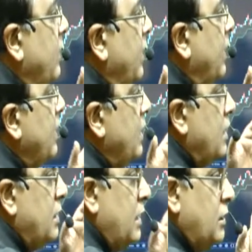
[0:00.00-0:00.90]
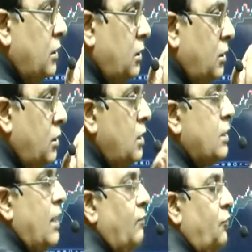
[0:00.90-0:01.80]
taken 3
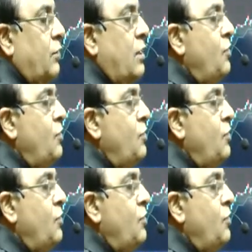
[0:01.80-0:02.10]
times. That